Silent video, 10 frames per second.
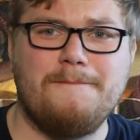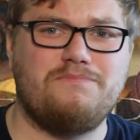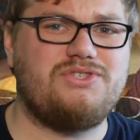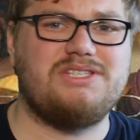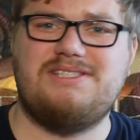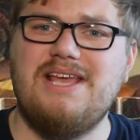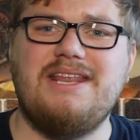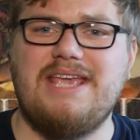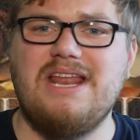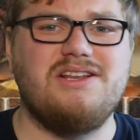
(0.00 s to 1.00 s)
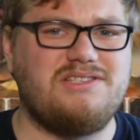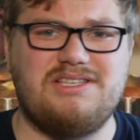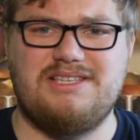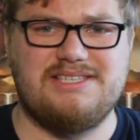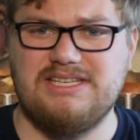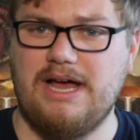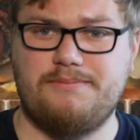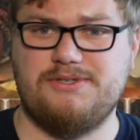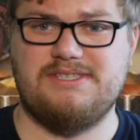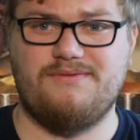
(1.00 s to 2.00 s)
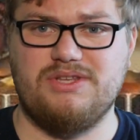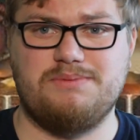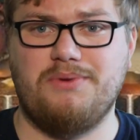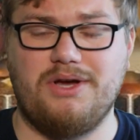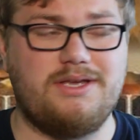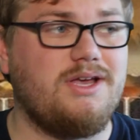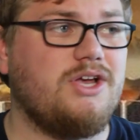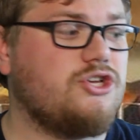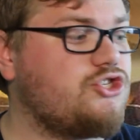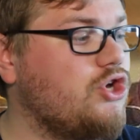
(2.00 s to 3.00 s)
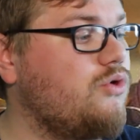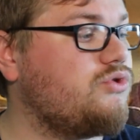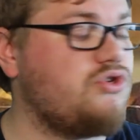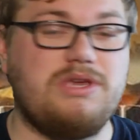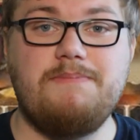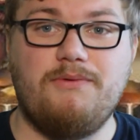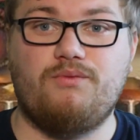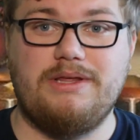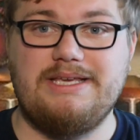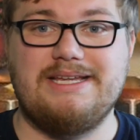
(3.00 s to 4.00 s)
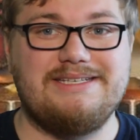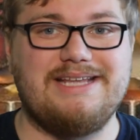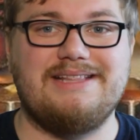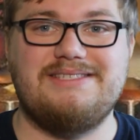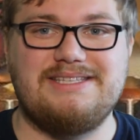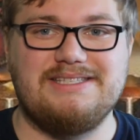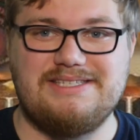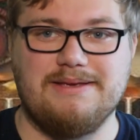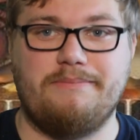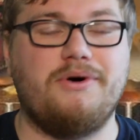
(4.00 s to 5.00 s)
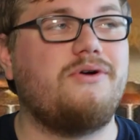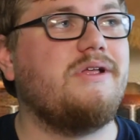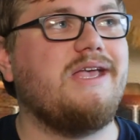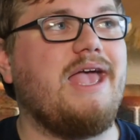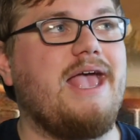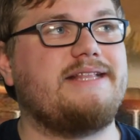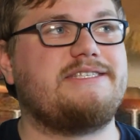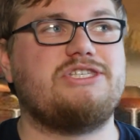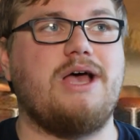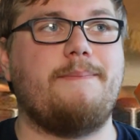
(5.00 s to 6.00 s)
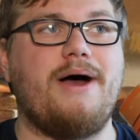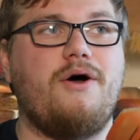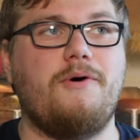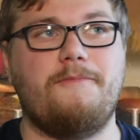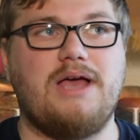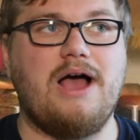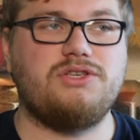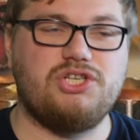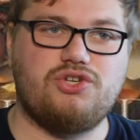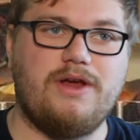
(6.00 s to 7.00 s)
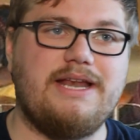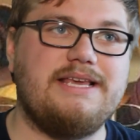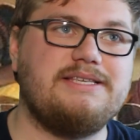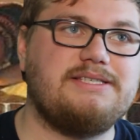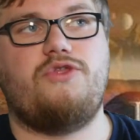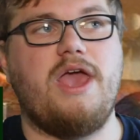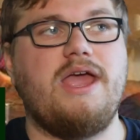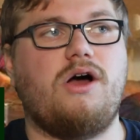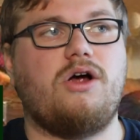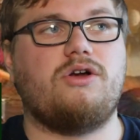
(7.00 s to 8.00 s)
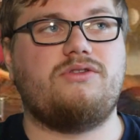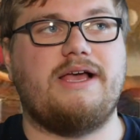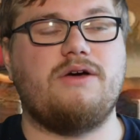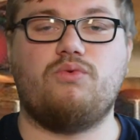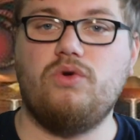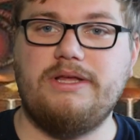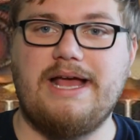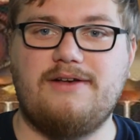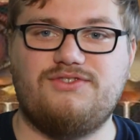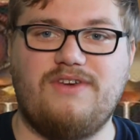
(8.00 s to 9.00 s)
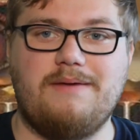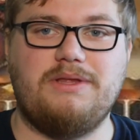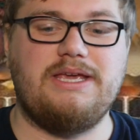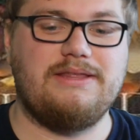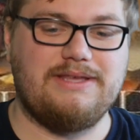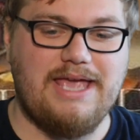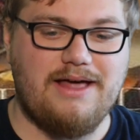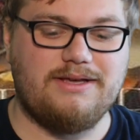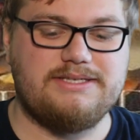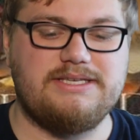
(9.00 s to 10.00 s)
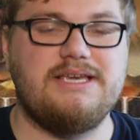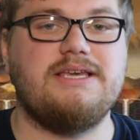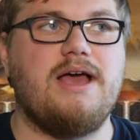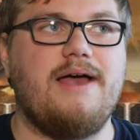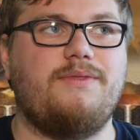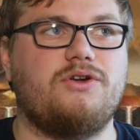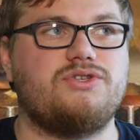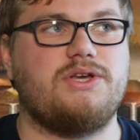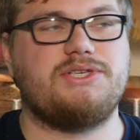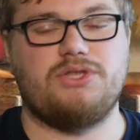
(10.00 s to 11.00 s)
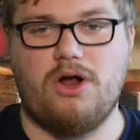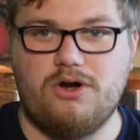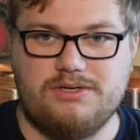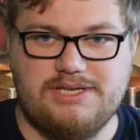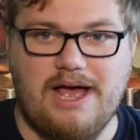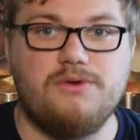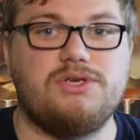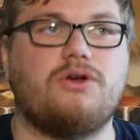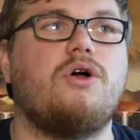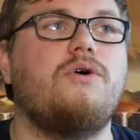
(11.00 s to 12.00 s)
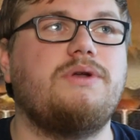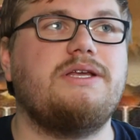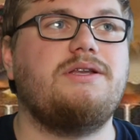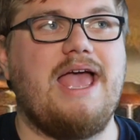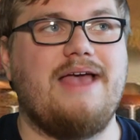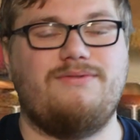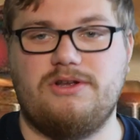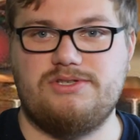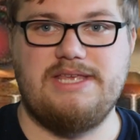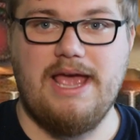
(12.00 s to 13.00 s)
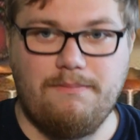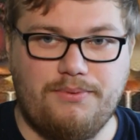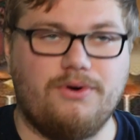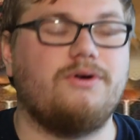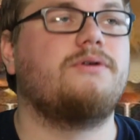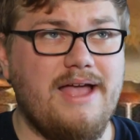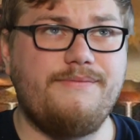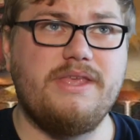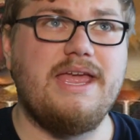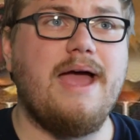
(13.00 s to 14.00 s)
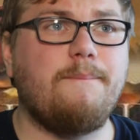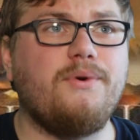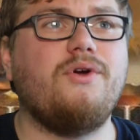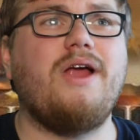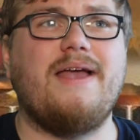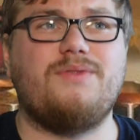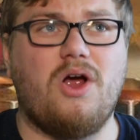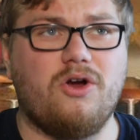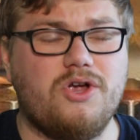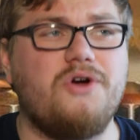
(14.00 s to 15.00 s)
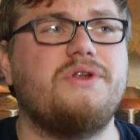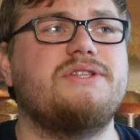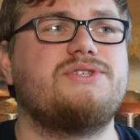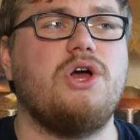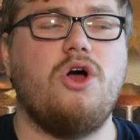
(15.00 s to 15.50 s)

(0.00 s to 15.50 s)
just dedicated to the synopsis of this book. So to keep it really condensed and simple, it's about House Atreides. They are like a ruling house family in the galaxy, and there's also the House Harkonnen, and there's the Emperor. And the Emperor and the Harkonnens